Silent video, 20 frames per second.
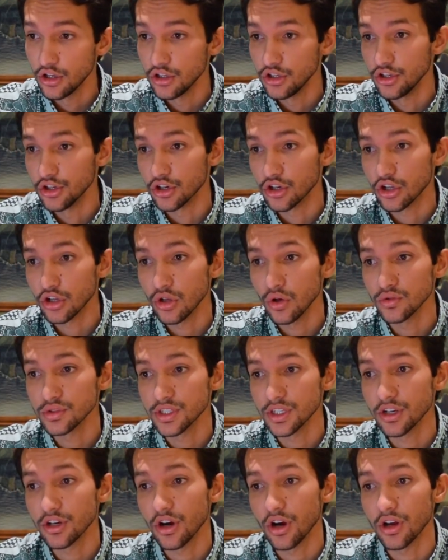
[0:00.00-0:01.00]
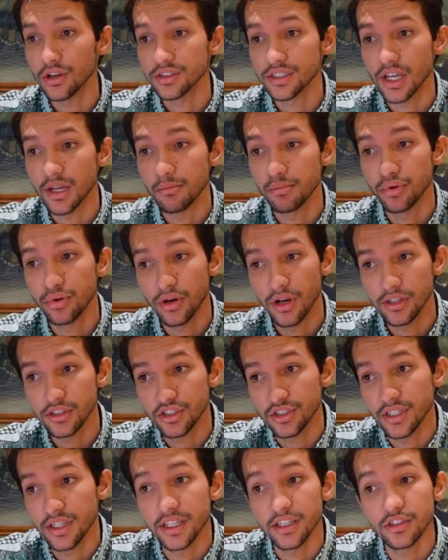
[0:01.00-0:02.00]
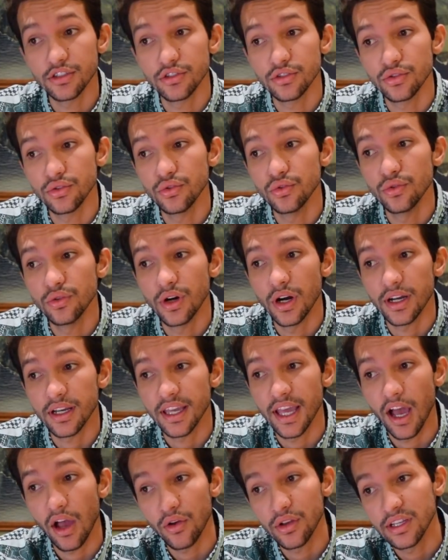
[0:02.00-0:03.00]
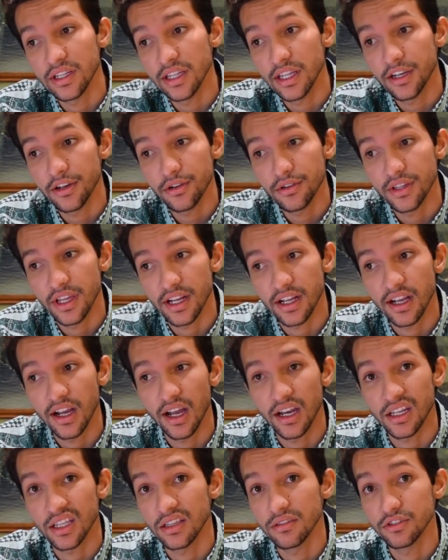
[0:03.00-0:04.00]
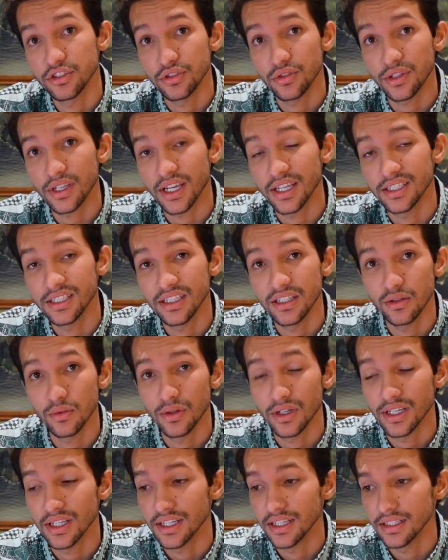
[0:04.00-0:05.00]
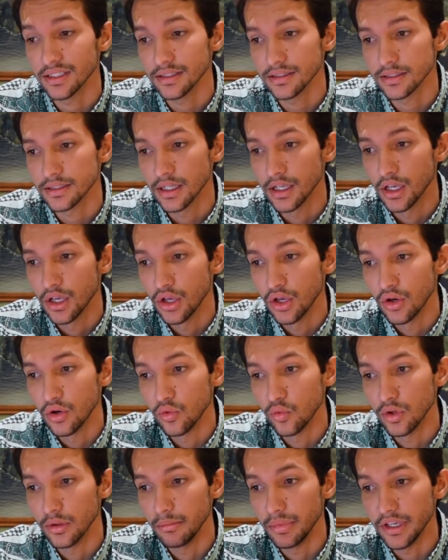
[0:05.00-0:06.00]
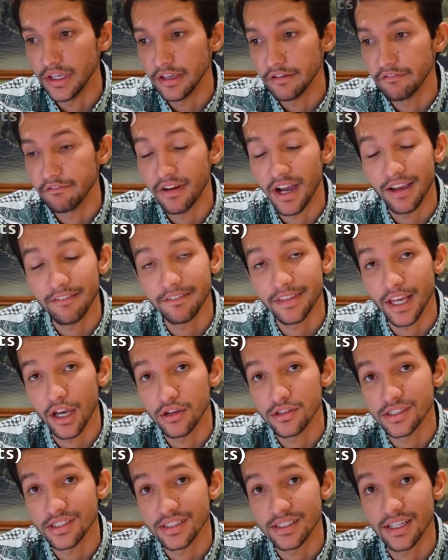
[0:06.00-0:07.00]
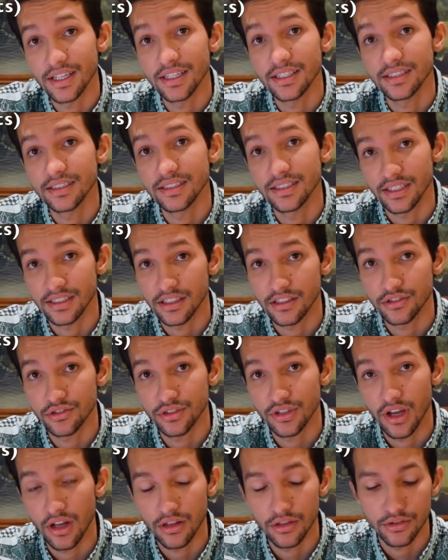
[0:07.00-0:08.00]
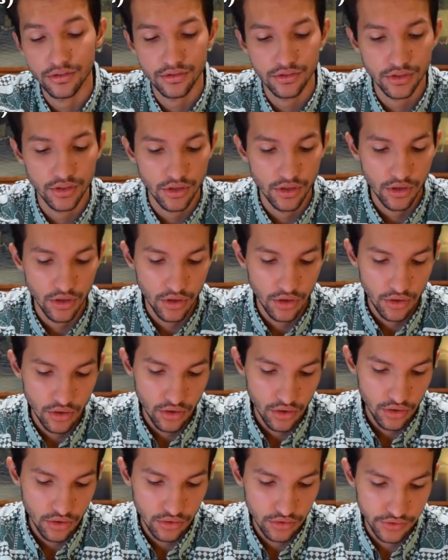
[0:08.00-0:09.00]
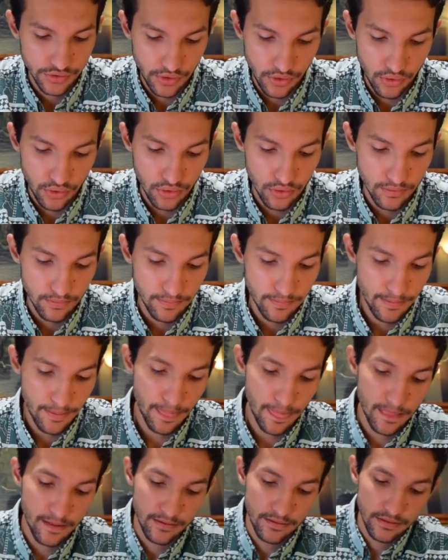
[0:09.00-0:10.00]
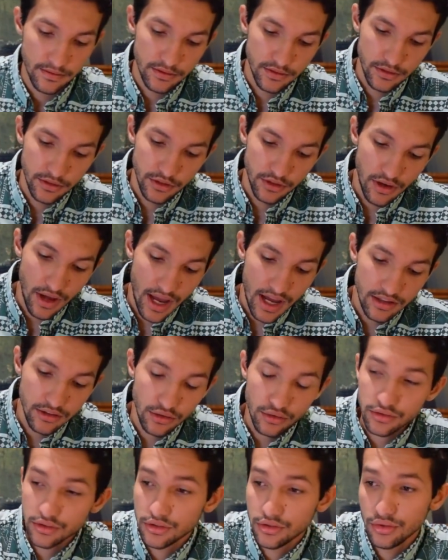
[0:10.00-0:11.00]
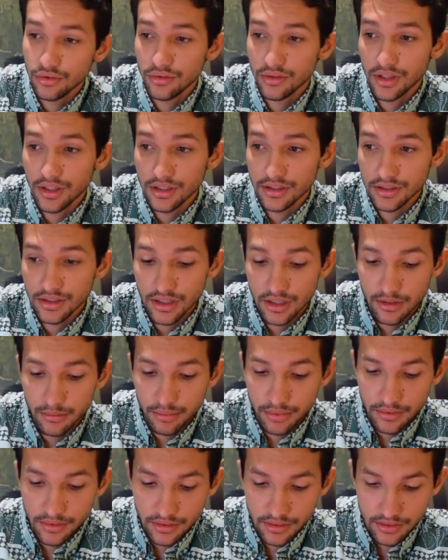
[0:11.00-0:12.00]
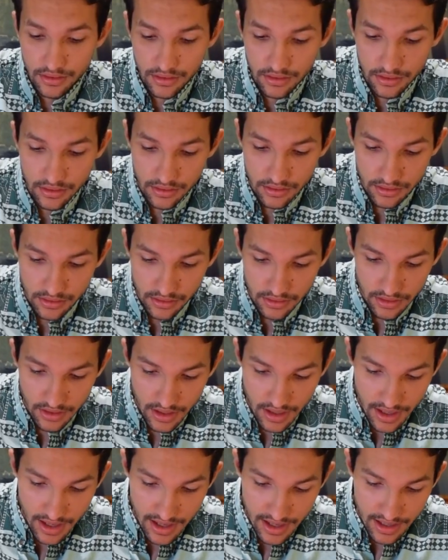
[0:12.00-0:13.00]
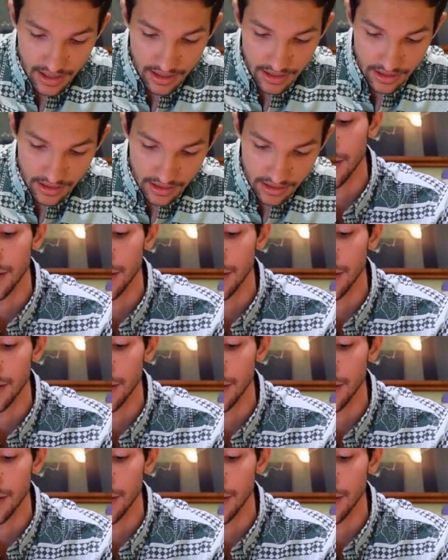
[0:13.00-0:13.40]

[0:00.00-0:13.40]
your closing cost, I punched it into a calculator that kind of gives you an idea what it is, would be $5,600. So you add those two things up and